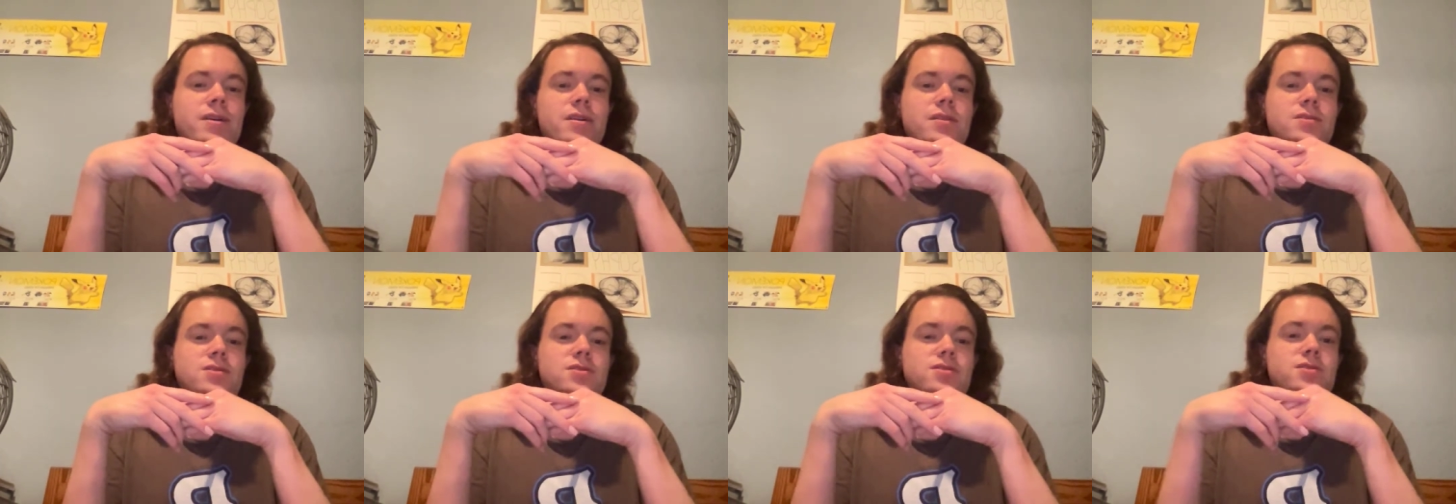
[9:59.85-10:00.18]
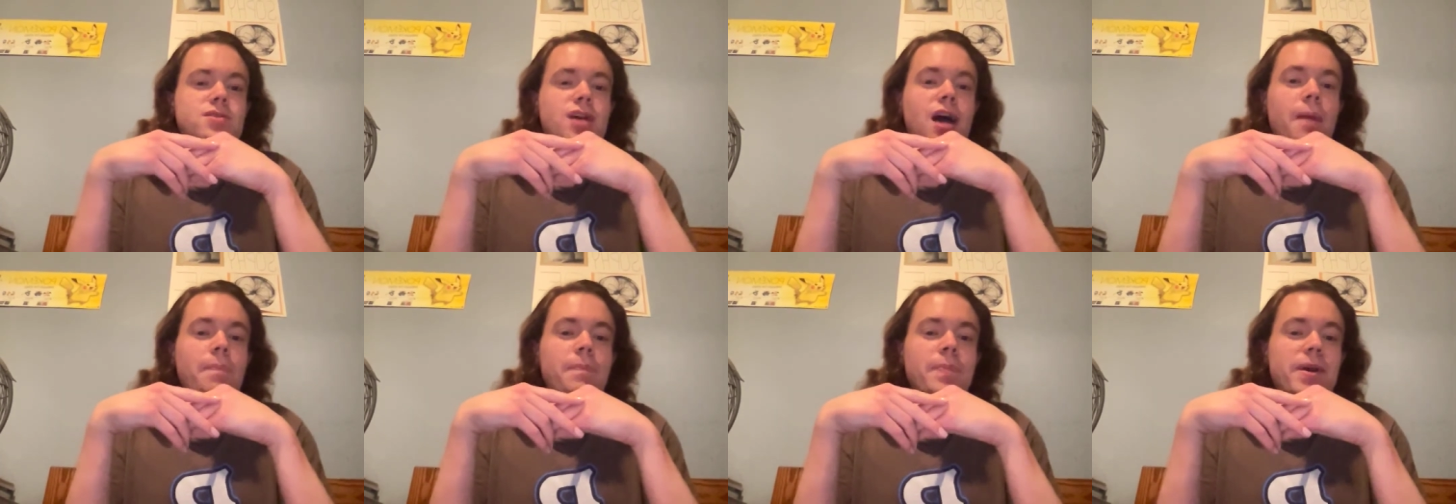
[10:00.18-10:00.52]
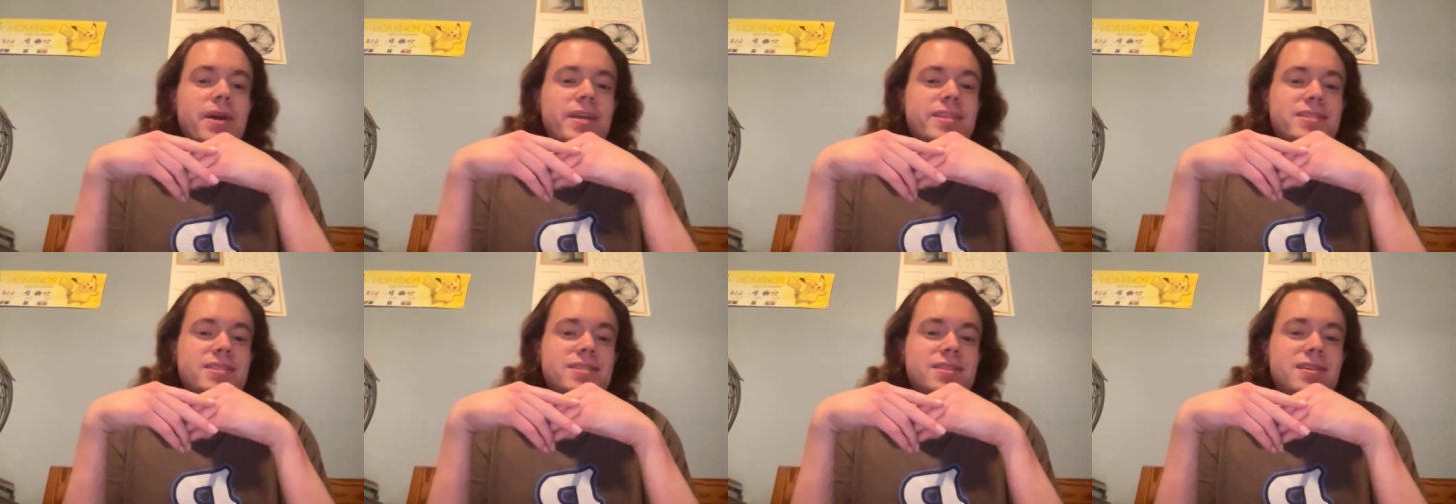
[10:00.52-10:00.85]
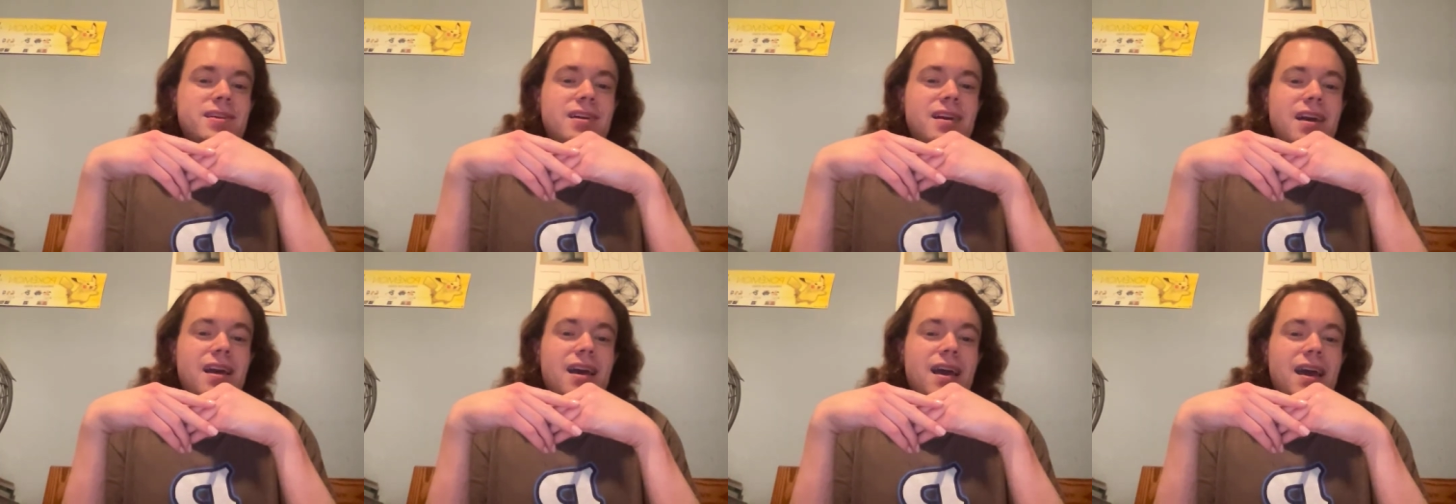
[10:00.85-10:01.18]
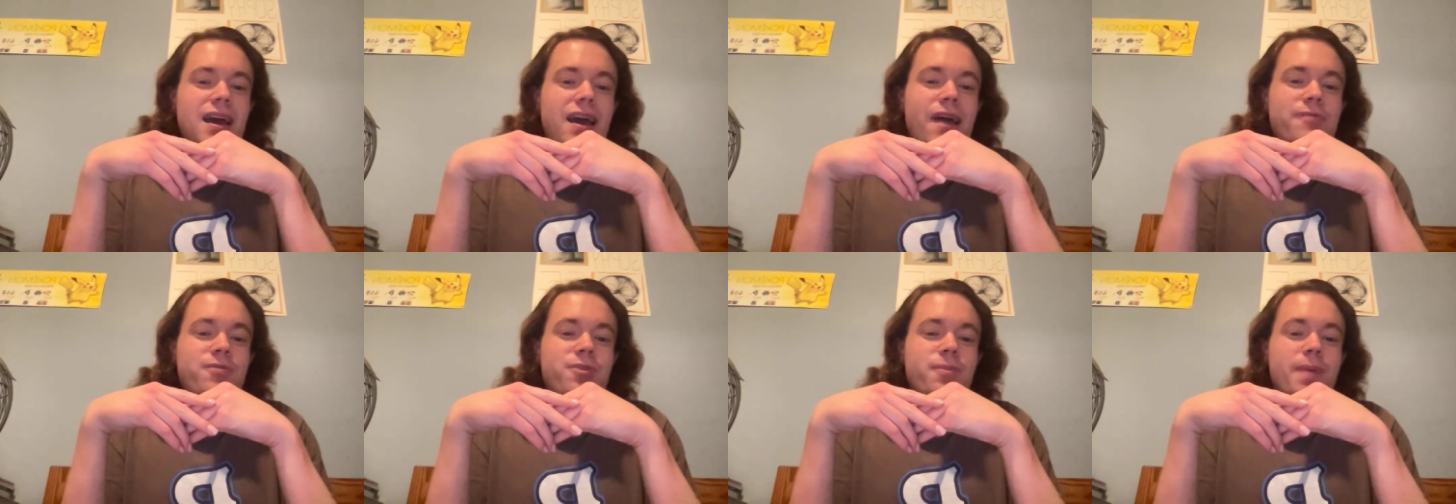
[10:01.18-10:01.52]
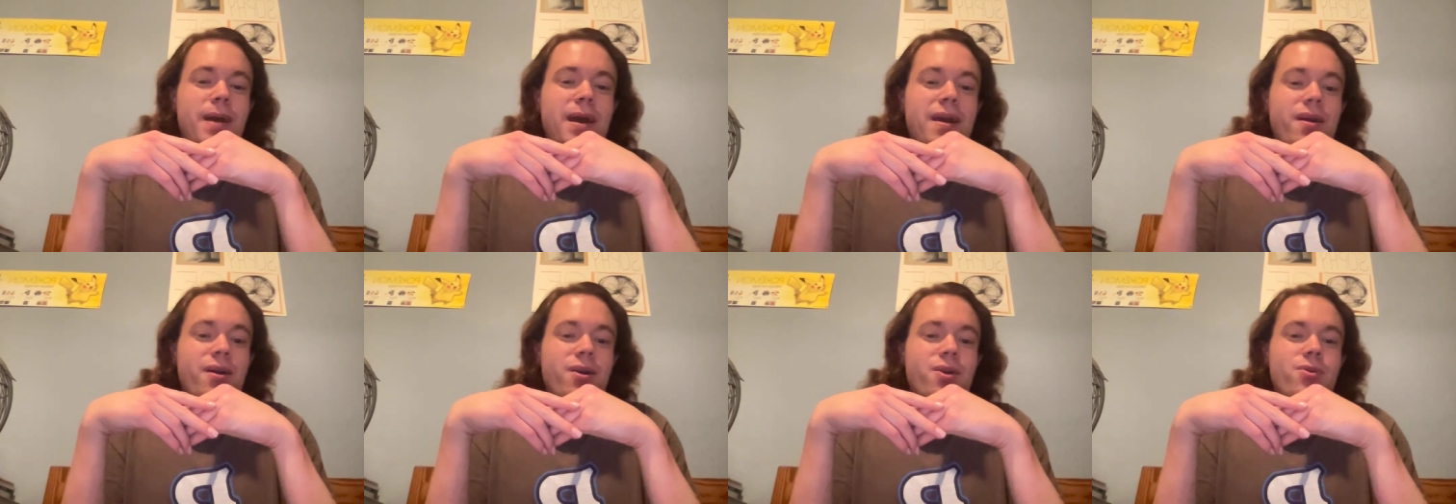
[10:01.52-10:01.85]
Stop it! And
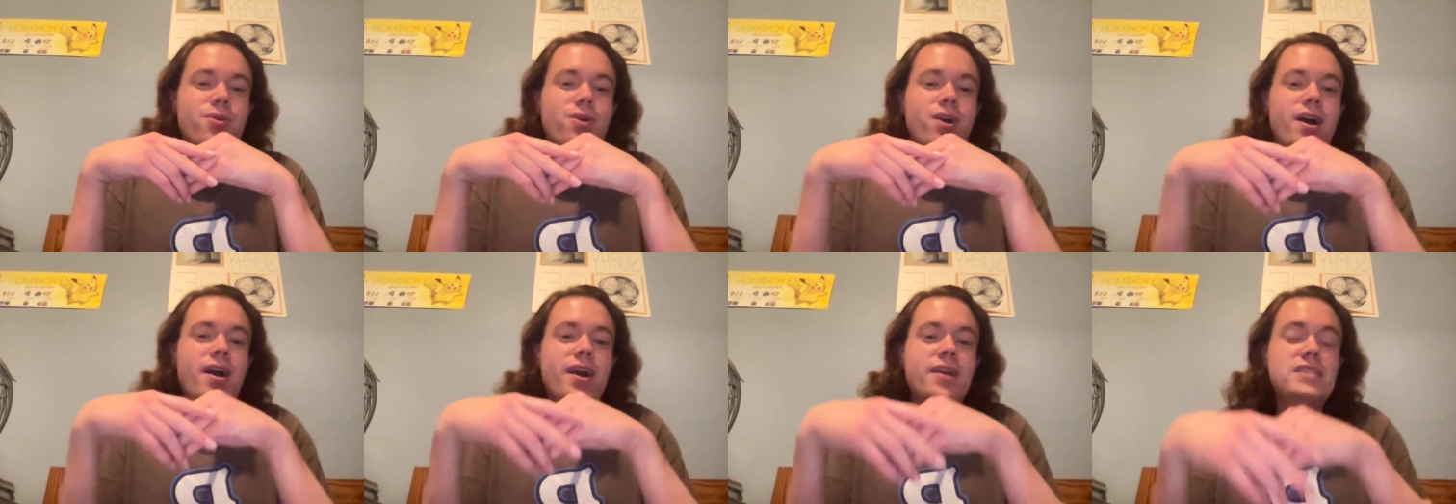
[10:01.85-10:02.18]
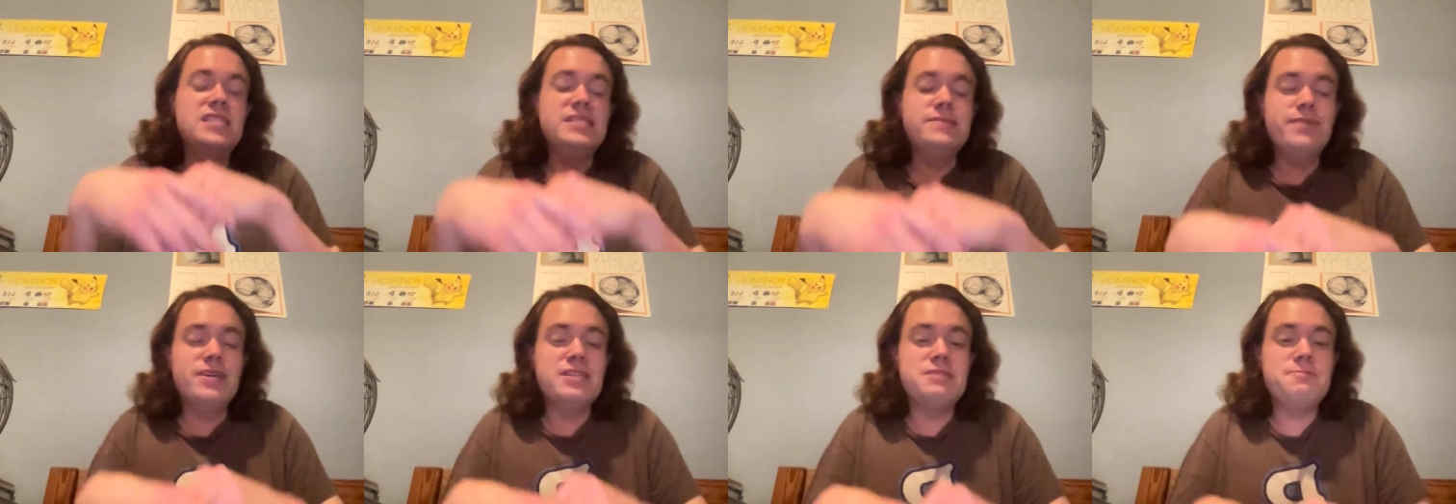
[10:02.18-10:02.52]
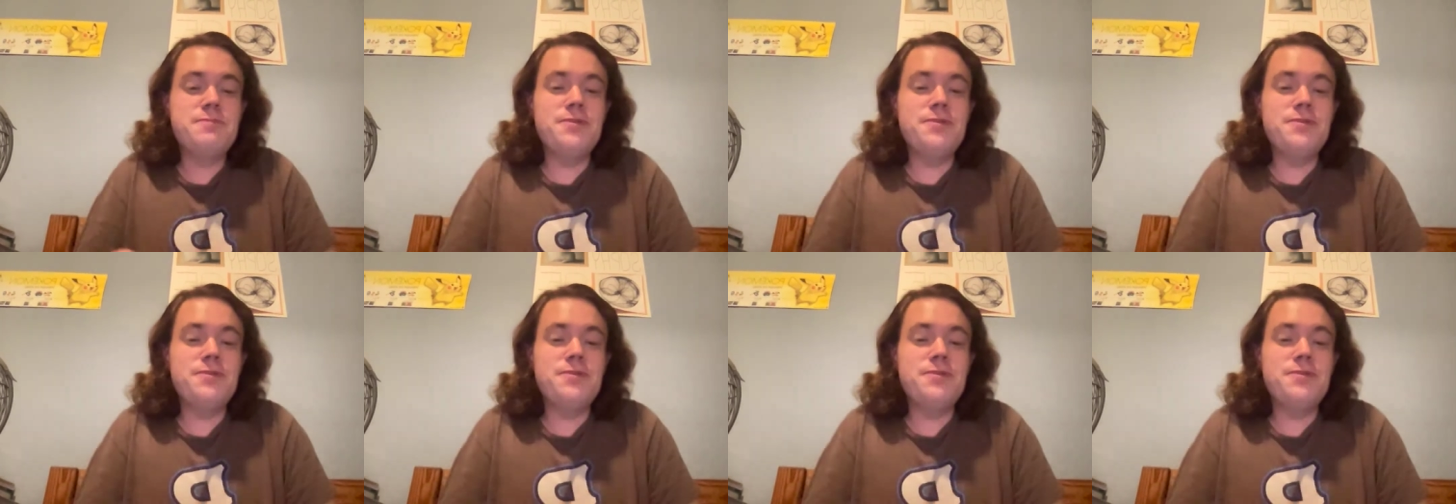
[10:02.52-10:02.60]
Rebecca cries, you must